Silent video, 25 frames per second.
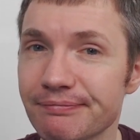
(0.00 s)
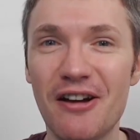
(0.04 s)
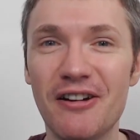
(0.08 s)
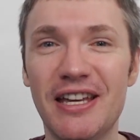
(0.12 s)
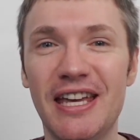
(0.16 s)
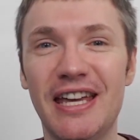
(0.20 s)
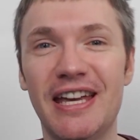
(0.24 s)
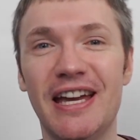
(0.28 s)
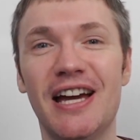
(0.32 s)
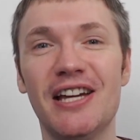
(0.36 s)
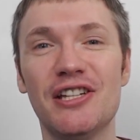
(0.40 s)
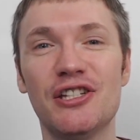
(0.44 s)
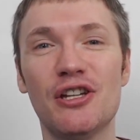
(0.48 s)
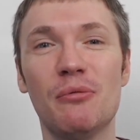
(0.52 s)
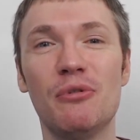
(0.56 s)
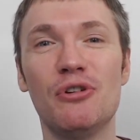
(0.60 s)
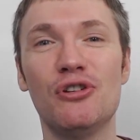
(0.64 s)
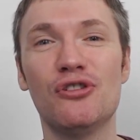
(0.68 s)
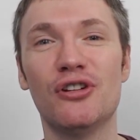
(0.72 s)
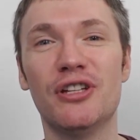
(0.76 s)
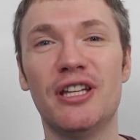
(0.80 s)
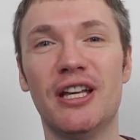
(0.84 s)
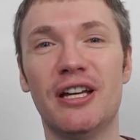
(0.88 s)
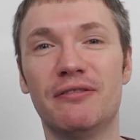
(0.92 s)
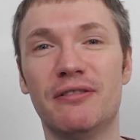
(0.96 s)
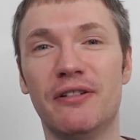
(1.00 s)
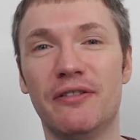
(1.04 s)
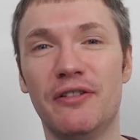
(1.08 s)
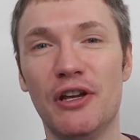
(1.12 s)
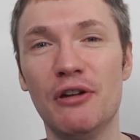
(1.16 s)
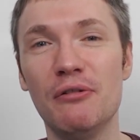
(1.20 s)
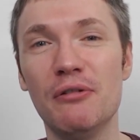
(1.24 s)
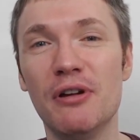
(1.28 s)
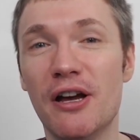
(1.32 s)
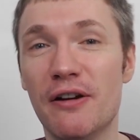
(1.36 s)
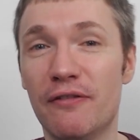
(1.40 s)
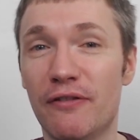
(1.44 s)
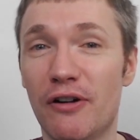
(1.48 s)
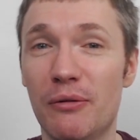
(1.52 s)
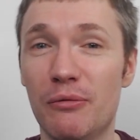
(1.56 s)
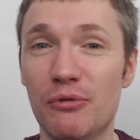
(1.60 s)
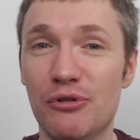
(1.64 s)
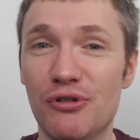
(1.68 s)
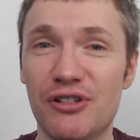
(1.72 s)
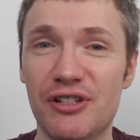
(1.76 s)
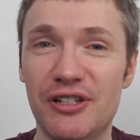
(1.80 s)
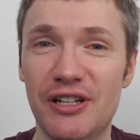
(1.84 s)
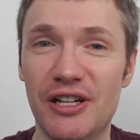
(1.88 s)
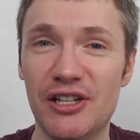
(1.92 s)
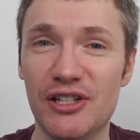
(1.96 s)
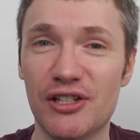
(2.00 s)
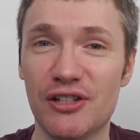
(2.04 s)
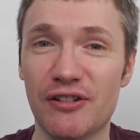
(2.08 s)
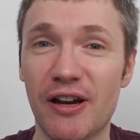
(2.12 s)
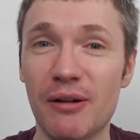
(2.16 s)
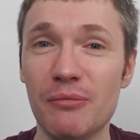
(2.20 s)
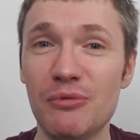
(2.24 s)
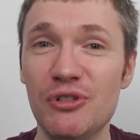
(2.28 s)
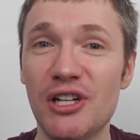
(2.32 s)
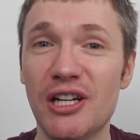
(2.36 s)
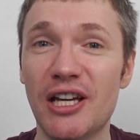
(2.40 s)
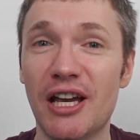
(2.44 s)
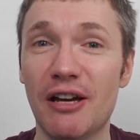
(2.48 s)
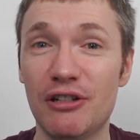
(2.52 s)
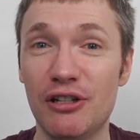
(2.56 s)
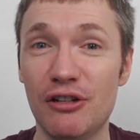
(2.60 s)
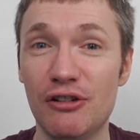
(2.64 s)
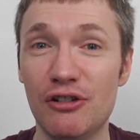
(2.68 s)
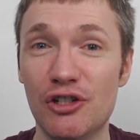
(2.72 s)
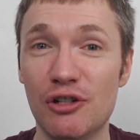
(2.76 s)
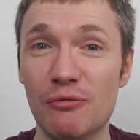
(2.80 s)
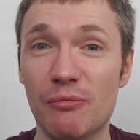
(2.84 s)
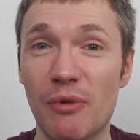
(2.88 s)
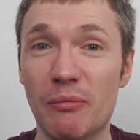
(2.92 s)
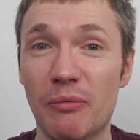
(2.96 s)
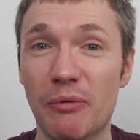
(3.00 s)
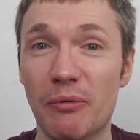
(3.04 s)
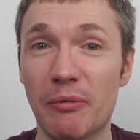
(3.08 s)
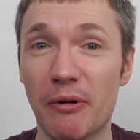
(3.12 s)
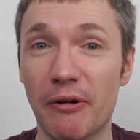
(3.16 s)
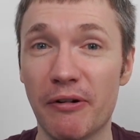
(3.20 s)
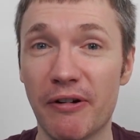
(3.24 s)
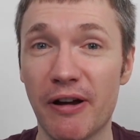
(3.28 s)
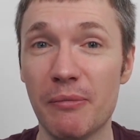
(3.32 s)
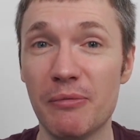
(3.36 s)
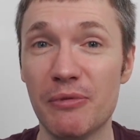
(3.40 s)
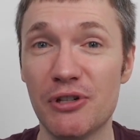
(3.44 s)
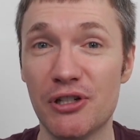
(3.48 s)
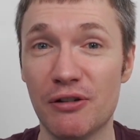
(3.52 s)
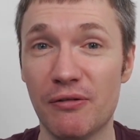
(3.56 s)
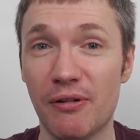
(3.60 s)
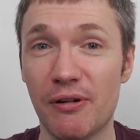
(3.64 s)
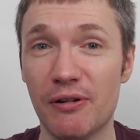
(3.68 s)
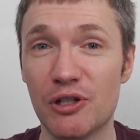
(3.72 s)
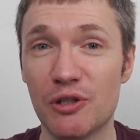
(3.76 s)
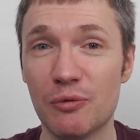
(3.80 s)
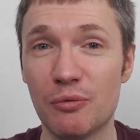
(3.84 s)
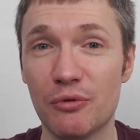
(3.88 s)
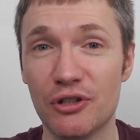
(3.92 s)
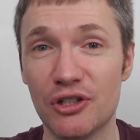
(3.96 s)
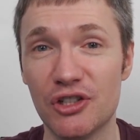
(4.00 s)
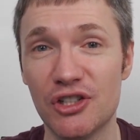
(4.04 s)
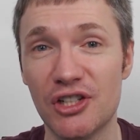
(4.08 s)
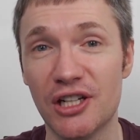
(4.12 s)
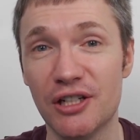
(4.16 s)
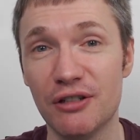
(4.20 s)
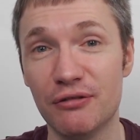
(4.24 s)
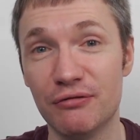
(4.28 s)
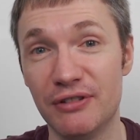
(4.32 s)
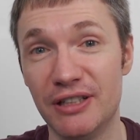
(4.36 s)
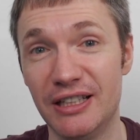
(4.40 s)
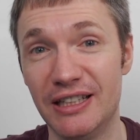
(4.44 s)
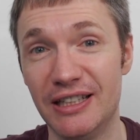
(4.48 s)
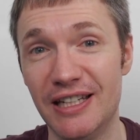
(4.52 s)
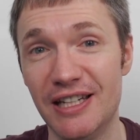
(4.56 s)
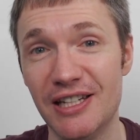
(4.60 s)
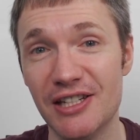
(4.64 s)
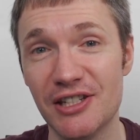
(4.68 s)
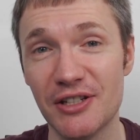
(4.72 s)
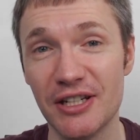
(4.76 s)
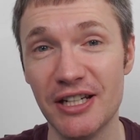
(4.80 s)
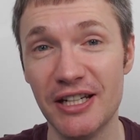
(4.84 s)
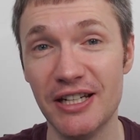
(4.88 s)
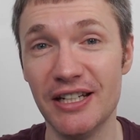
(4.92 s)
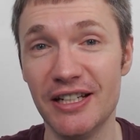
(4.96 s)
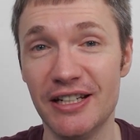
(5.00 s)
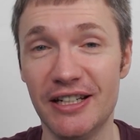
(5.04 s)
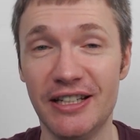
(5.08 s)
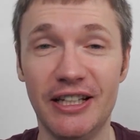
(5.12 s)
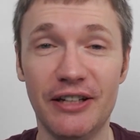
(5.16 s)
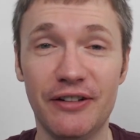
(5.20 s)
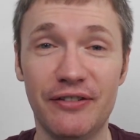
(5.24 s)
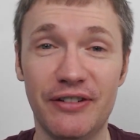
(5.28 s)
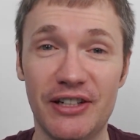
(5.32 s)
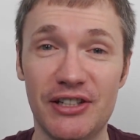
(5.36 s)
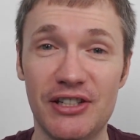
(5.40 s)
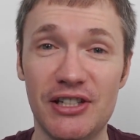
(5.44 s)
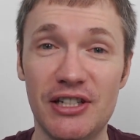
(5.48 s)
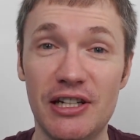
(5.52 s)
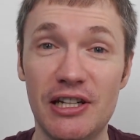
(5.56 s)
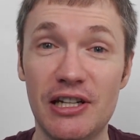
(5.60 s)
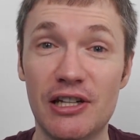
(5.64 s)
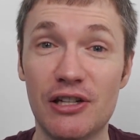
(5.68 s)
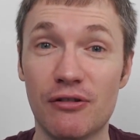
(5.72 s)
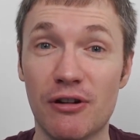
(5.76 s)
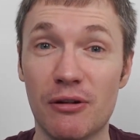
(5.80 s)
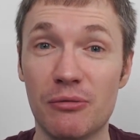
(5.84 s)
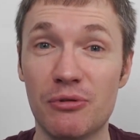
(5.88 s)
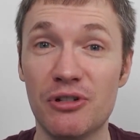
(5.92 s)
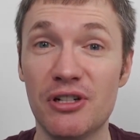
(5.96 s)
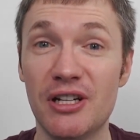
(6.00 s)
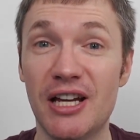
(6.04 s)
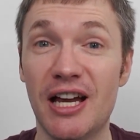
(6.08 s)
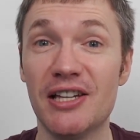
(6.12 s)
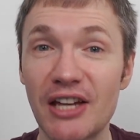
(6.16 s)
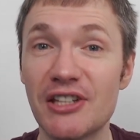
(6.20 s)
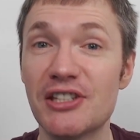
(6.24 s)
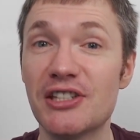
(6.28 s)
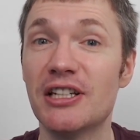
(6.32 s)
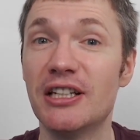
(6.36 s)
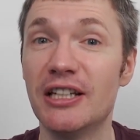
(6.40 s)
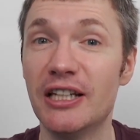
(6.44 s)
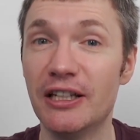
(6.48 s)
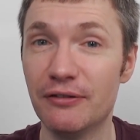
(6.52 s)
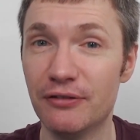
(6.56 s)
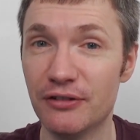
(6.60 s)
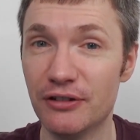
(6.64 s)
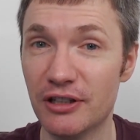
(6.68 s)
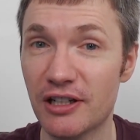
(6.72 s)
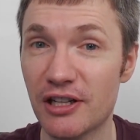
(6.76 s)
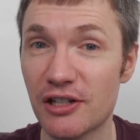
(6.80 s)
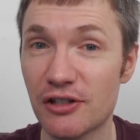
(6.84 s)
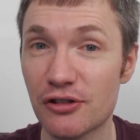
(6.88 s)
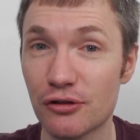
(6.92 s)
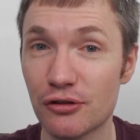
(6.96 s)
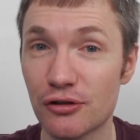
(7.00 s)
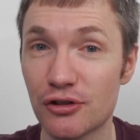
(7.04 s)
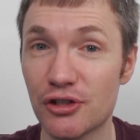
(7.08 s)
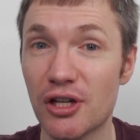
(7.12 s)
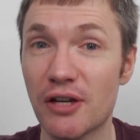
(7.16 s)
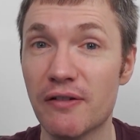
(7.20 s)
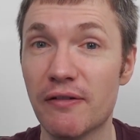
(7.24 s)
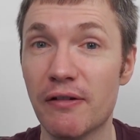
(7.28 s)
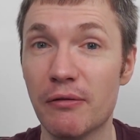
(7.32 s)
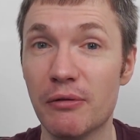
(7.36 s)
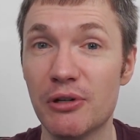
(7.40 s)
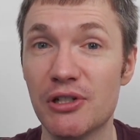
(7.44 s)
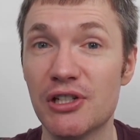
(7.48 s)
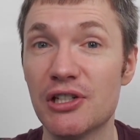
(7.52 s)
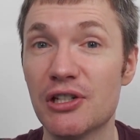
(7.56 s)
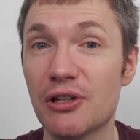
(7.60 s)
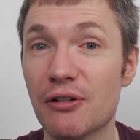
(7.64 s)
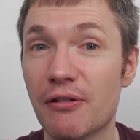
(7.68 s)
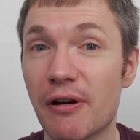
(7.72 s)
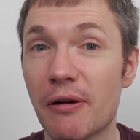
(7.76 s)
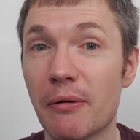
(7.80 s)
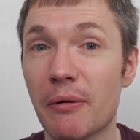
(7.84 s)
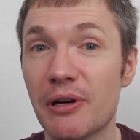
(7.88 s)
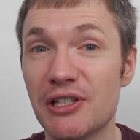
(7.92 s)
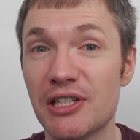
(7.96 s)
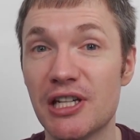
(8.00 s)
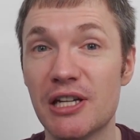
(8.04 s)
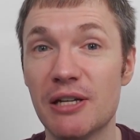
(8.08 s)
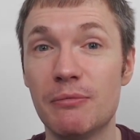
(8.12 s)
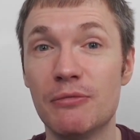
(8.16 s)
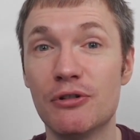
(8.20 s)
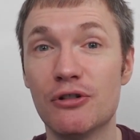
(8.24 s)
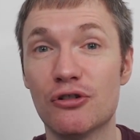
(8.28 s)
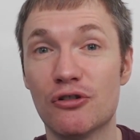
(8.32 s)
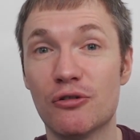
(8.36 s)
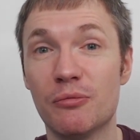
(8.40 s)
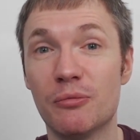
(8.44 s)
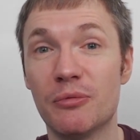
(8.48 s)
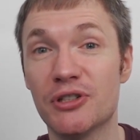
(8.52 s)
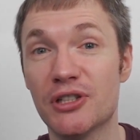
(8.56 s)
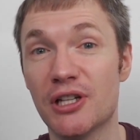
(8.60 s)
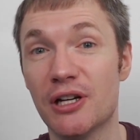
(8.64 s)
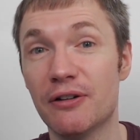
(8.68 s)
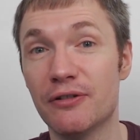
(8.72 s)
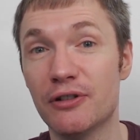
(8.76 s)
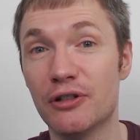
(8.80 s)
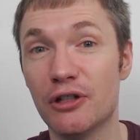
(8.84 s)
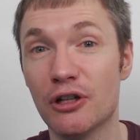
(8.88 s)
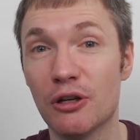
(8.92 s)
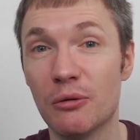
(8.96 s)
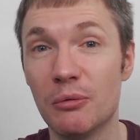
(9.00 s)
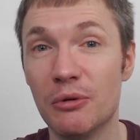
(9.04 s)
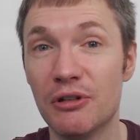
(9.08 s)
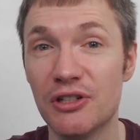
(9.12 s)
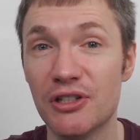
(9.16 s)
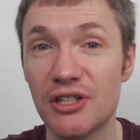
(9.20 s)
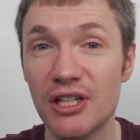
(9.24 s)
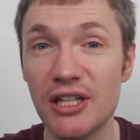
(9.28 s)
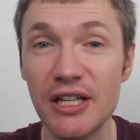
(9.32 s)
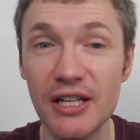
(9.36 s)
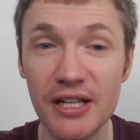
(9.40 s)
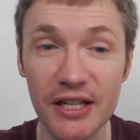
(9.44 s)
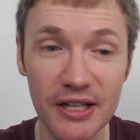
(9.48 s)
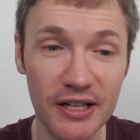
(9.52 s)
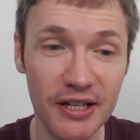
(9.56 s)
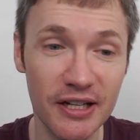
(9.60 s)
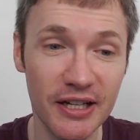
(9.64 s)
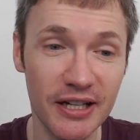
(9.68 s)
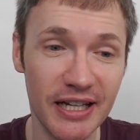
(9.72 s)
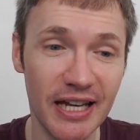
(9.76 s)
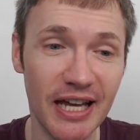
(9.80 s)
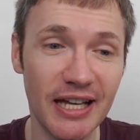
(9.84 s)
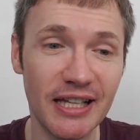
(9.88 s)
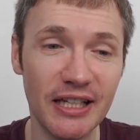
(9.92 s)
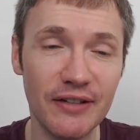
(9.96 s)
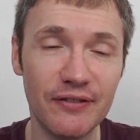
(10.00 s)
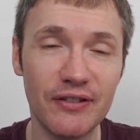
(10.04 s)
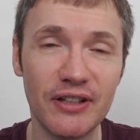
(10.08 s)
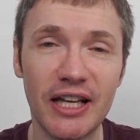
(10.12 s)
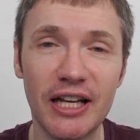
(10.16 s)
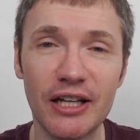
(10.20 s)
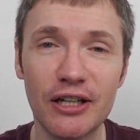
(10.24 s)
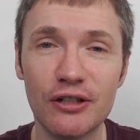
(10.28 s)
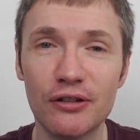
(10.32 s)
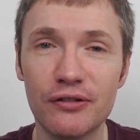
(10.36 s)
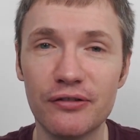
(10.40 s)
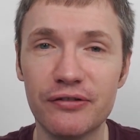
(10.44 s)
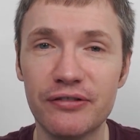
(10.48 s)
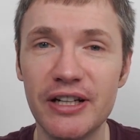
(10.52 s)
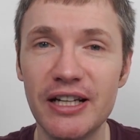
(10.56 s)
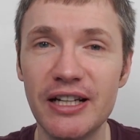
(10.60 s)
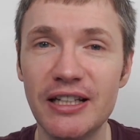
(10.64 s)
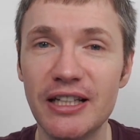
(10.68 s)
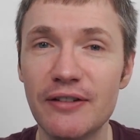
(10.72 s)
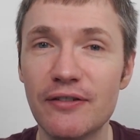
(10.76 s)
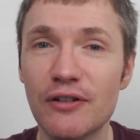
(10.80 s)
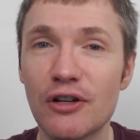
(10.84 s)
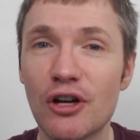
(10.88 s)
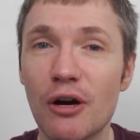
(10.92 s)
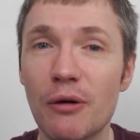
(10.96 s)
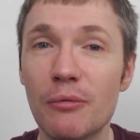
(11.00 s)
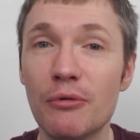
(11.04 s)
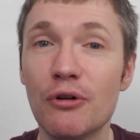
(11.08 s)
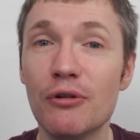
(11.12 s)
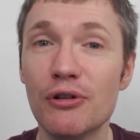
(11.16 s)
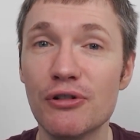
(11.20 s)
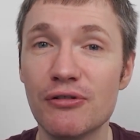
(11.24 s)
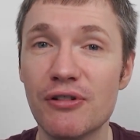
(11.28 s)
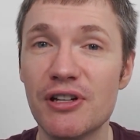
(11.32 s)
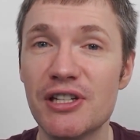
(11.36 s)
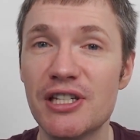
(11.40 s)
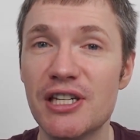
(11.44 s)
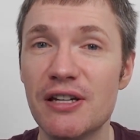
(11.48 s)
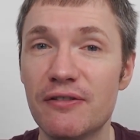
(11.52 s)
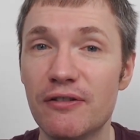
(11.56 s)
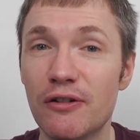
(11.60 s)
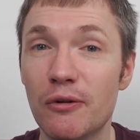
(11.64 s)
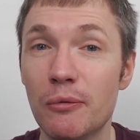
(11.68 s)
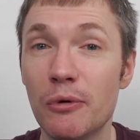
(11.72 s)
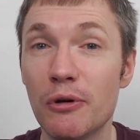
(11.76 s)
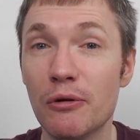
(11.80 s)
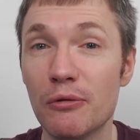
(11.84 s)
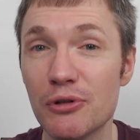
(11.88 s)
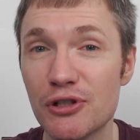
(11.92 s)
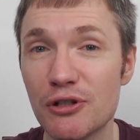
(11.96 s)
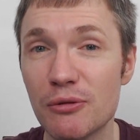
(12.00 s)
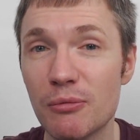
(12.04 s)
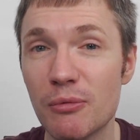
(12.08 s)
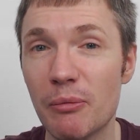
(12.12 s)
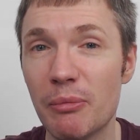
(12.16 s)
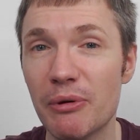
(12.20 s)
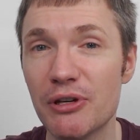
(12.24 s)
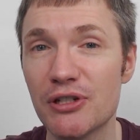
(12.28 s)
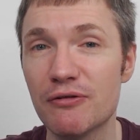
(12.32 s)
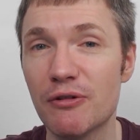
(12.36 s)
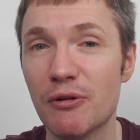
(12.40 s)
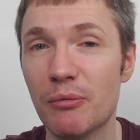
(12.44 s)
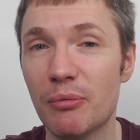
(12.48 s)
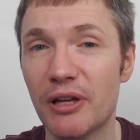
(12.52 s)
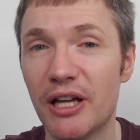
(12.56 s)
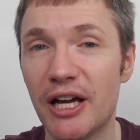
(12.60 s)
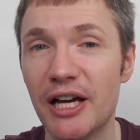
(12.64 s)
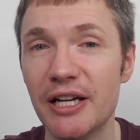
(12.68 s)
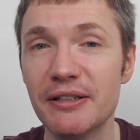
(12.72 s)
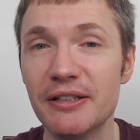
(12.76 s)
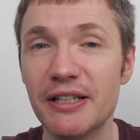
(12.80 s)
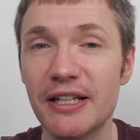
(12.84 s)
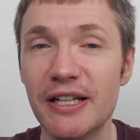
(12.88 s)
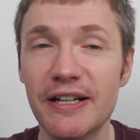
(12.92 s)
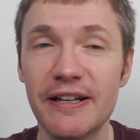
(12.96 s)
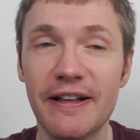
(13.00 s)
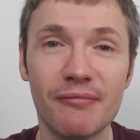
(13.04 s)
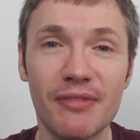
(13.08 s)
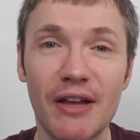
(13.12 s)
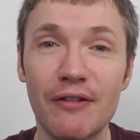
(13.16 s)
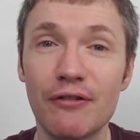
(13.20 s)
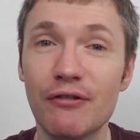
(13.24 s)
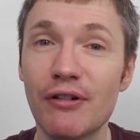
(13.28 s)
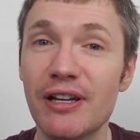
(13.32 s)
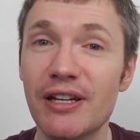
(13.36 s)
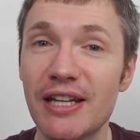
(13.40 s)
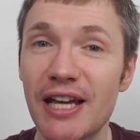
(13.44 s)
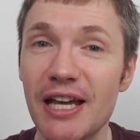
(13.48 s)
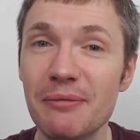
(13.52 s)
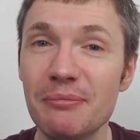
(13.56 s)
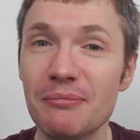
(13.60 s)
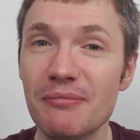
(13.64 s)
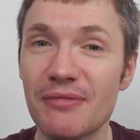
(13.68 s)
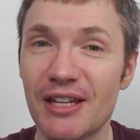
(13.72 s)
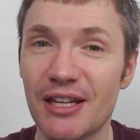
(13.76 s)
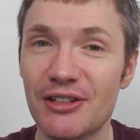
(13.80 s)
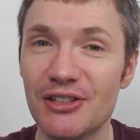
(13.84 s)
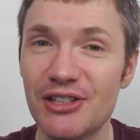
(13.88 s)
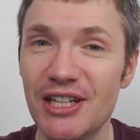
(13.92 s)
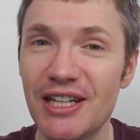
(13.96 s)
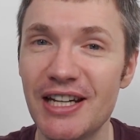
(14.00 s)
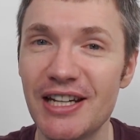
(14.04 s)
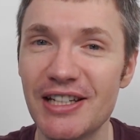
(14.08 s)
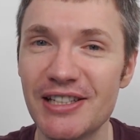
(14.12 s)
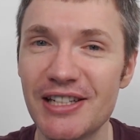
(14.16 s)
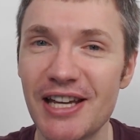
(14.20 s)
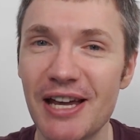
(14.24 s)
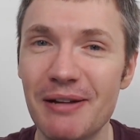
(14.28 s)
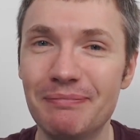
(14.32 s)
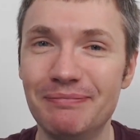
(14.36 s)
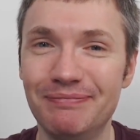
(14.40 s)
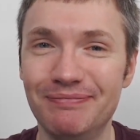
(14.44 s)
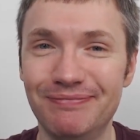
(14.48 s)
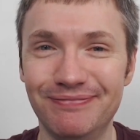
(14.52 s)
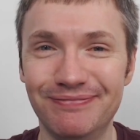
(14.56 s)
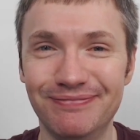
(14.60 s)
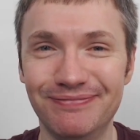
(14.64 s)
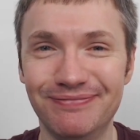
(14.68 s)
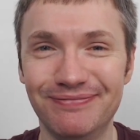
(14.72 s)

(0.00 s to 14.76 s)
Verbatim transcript: Okay guys, hope you enjoyed that review. Follow me on Twitter and Instagram, check out the YouTube member program, it's a great way to support the channel, really is. The link for that's in the description, as is a link for the Discord server, which is a great way to keep in touch with myself and the community. Yeah, leave a like or free, leave a comment, always great to hear from you, always do my best to reply. Have a great day, I'll see you next time.